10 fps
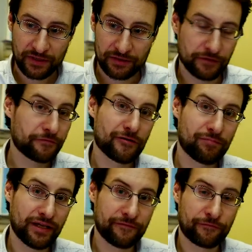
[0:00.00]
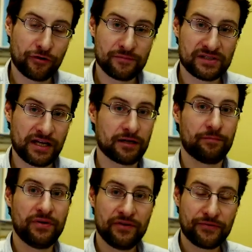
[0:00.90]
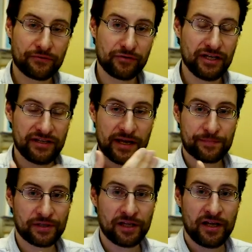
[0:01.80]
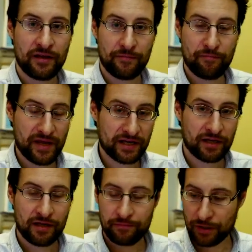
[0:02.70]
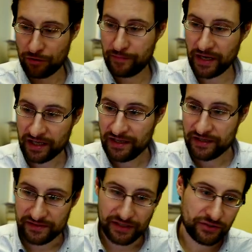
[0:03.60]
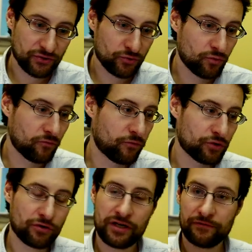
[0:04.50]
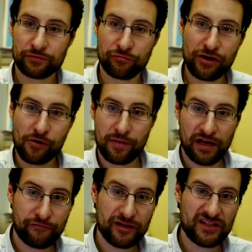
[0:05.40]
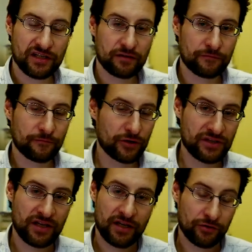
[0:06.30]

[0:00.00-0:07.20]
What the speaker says: different platforms like PS3 and Apple Mac, Power Mac, that you would not have to recompile everything in one.